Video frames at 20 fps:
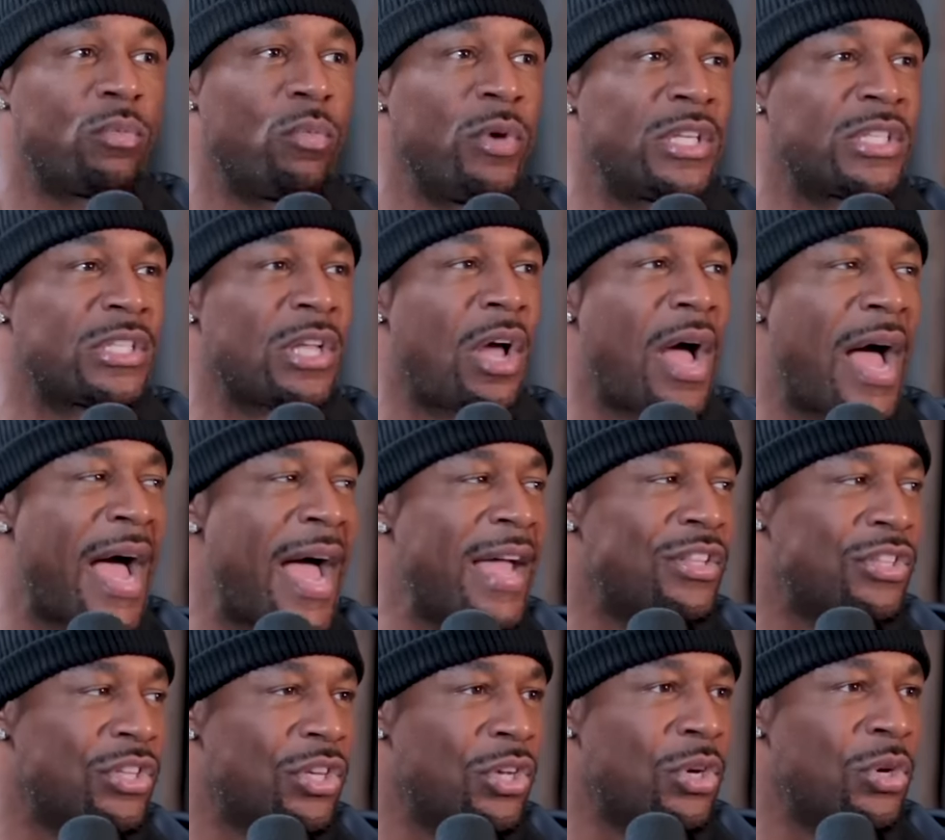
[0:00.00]
saw
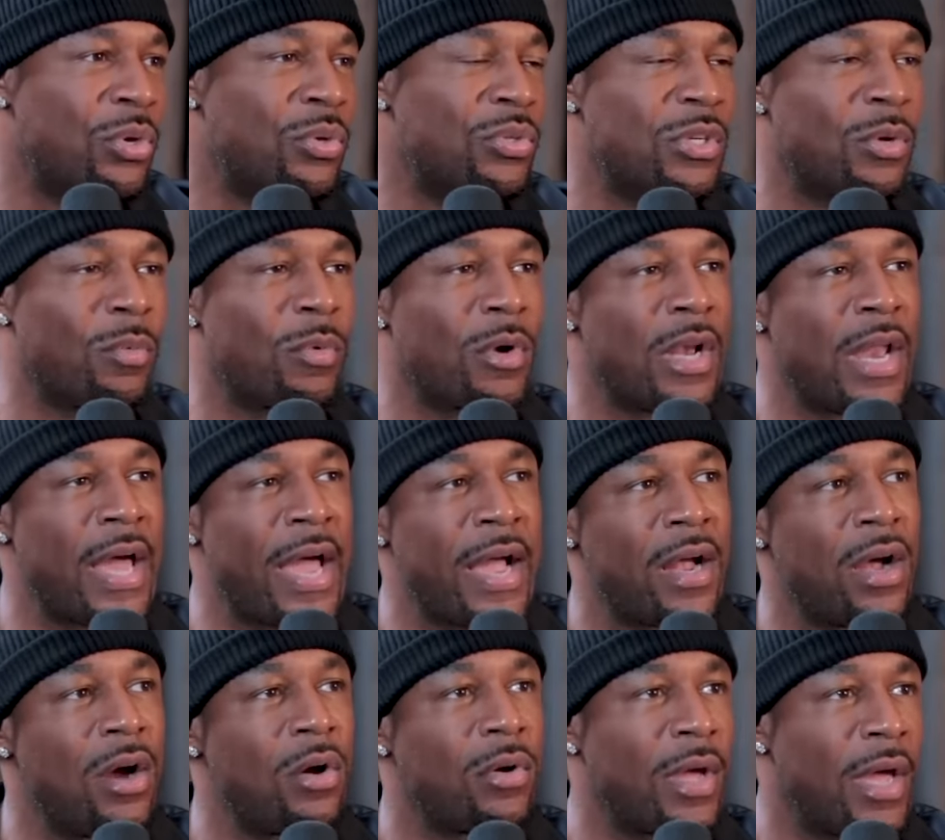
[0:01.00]
iTunes and we're
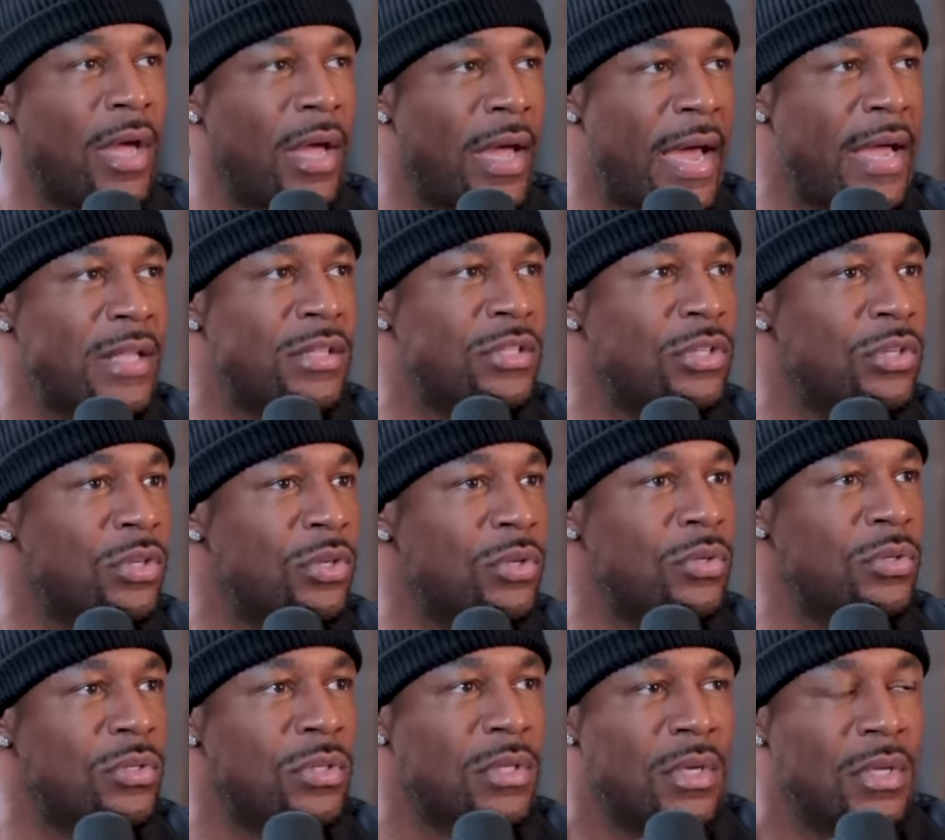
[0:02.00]
like, okay,
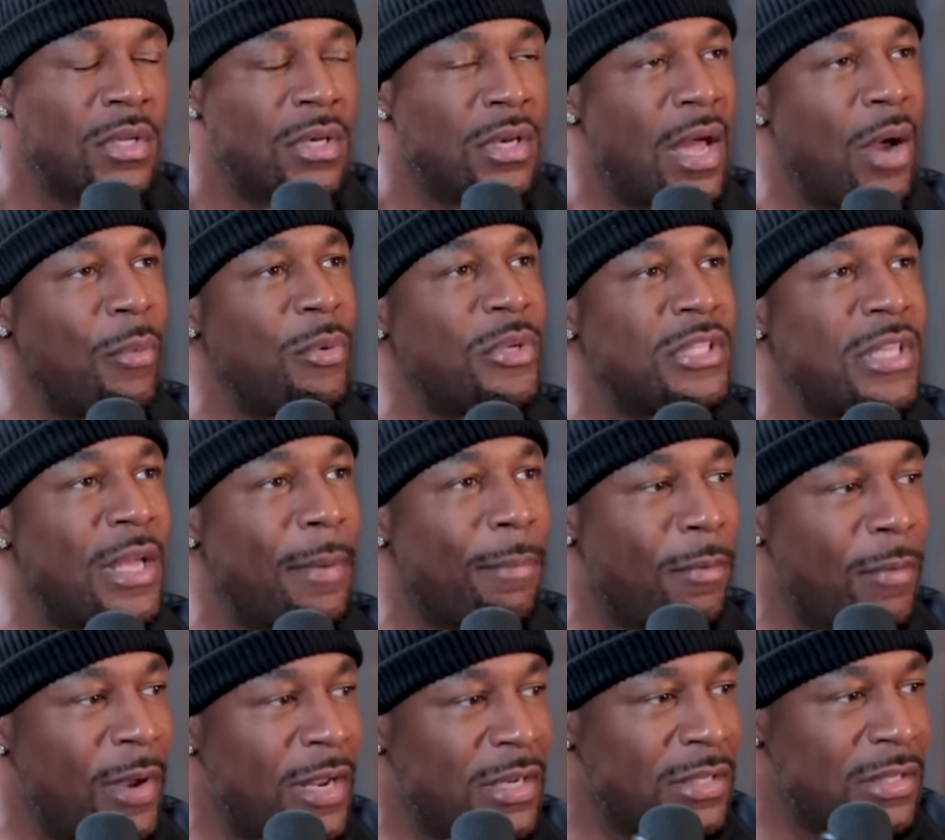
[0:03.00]
iTunes, now we
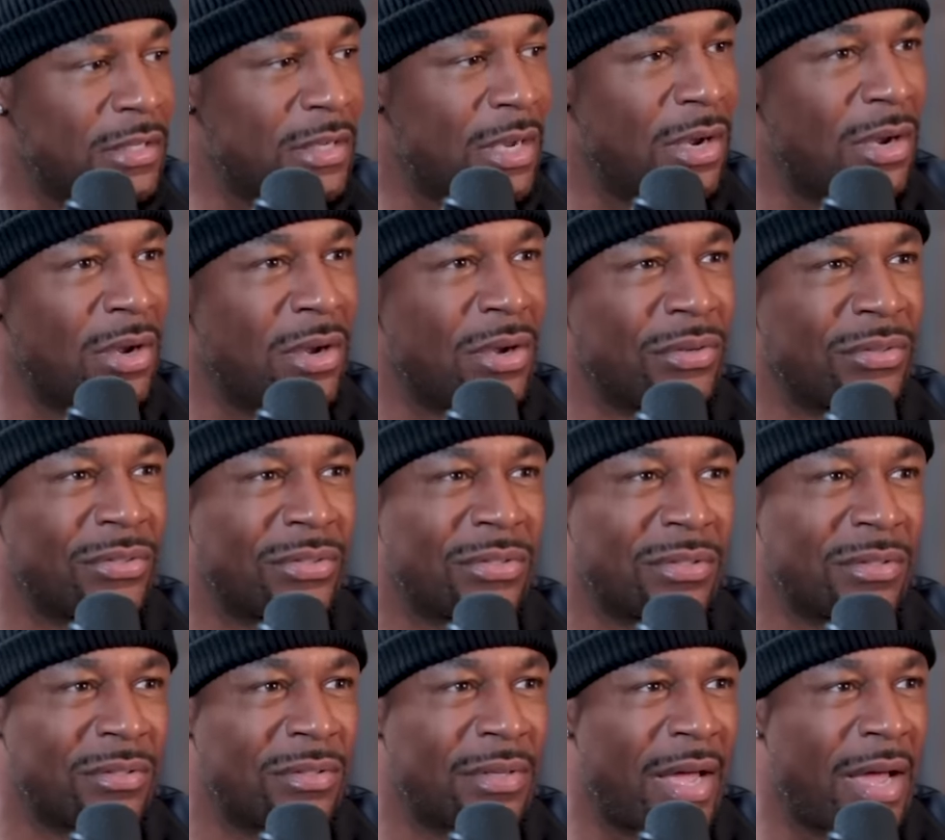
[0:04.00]
separating
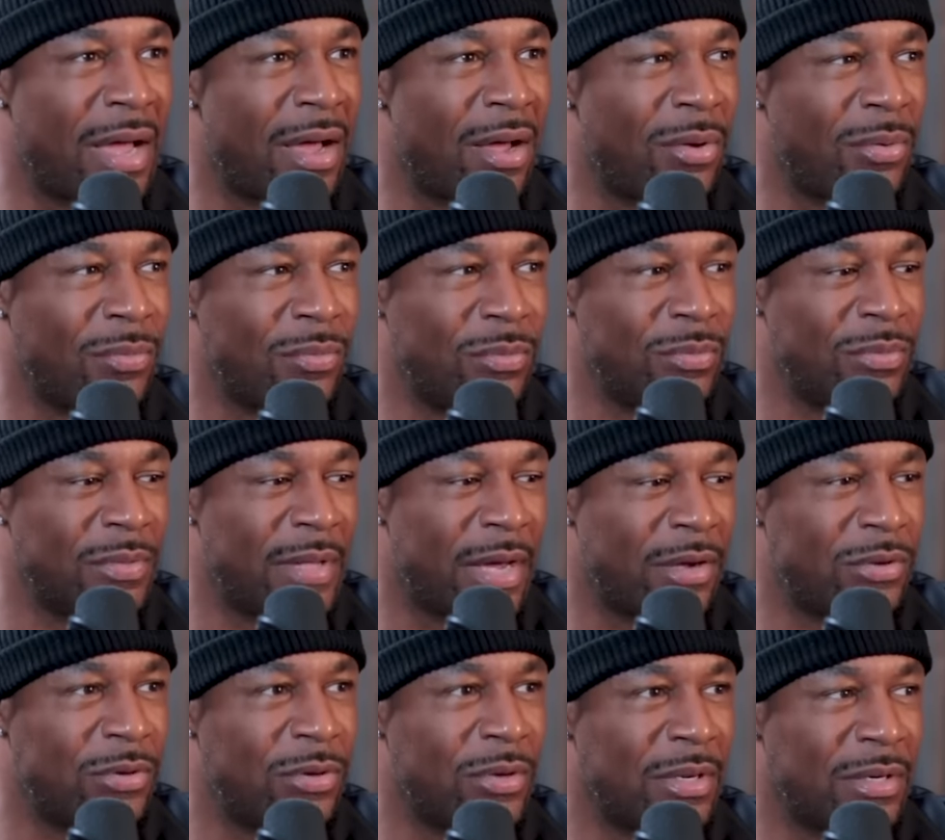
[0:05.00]
songs. Now
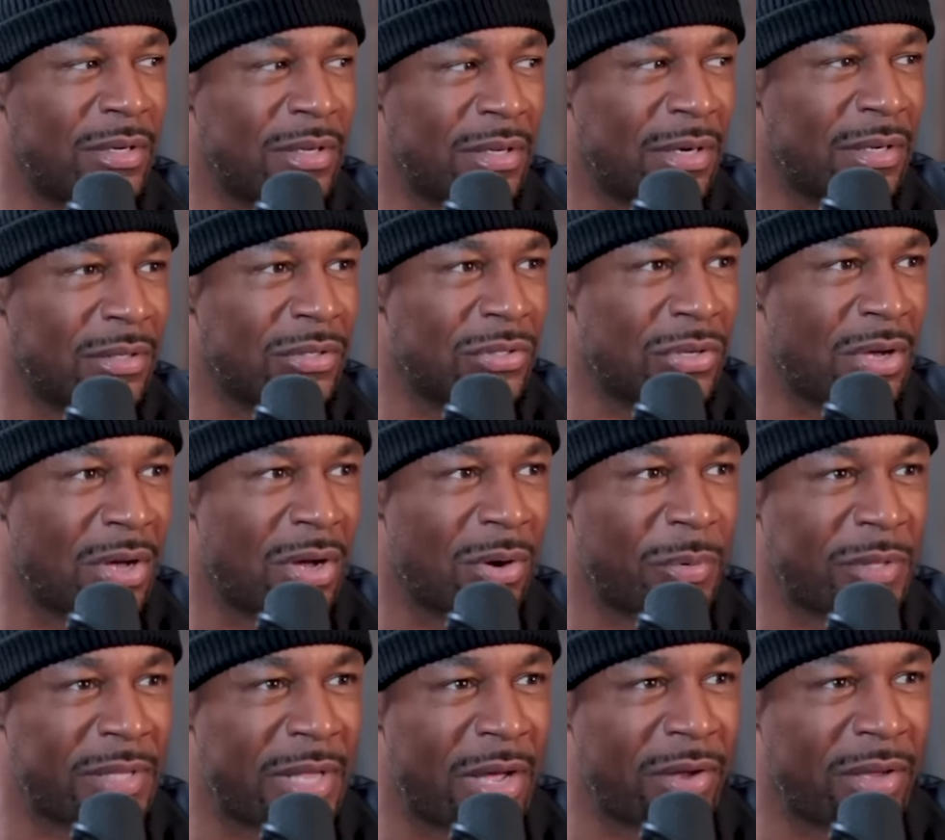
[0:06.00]
you can get a song
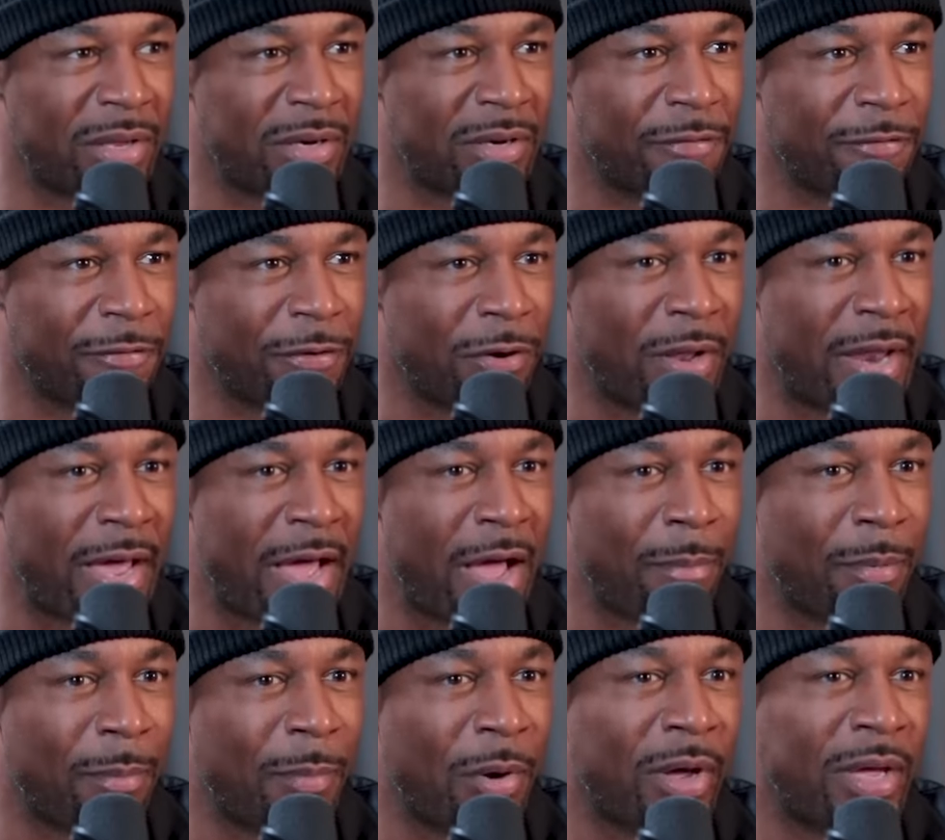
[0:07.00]
without getting the full
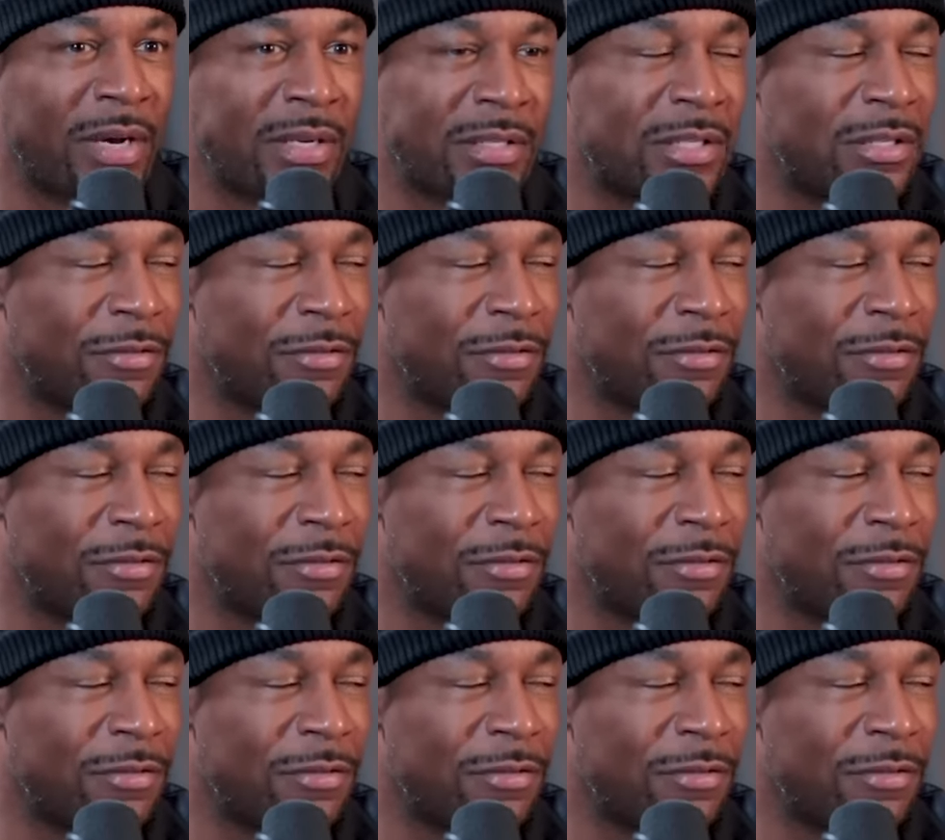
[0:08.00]
album. Because